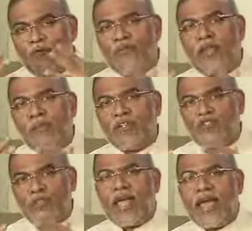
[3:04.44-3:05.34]
very much
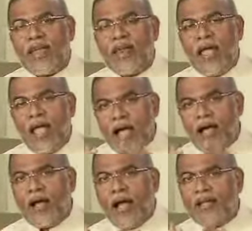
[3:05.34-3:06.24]
there
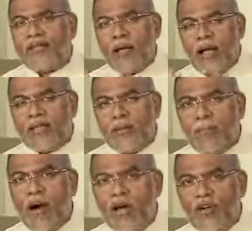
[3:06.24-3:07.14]
as a
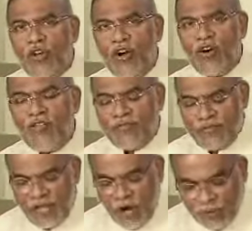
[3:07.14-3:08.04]
part of
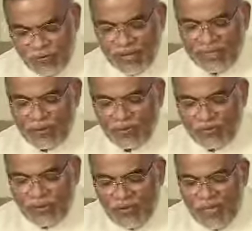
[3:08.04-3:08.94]
the objectives of
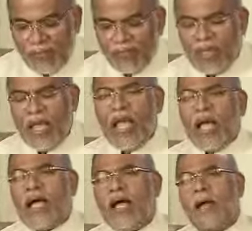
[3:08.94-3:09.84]
the scheme.
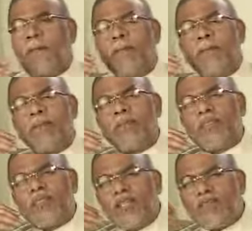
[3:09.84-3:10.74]

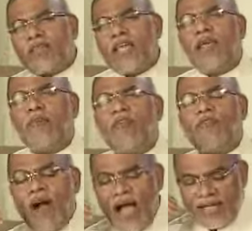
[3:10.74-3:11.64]
This scheme
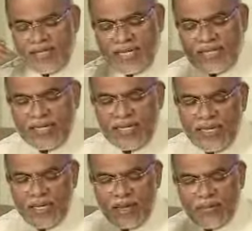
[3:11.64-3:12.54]
of
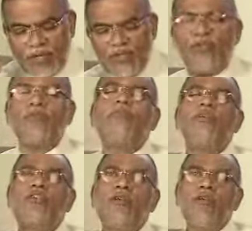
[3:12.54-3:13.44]
ICT
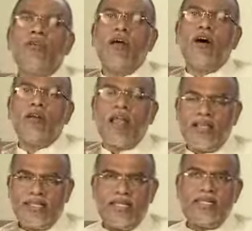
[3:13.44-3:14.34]
mission on
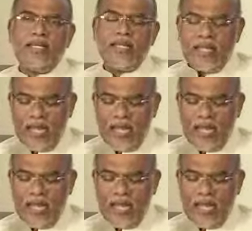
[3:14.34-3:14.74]
ICT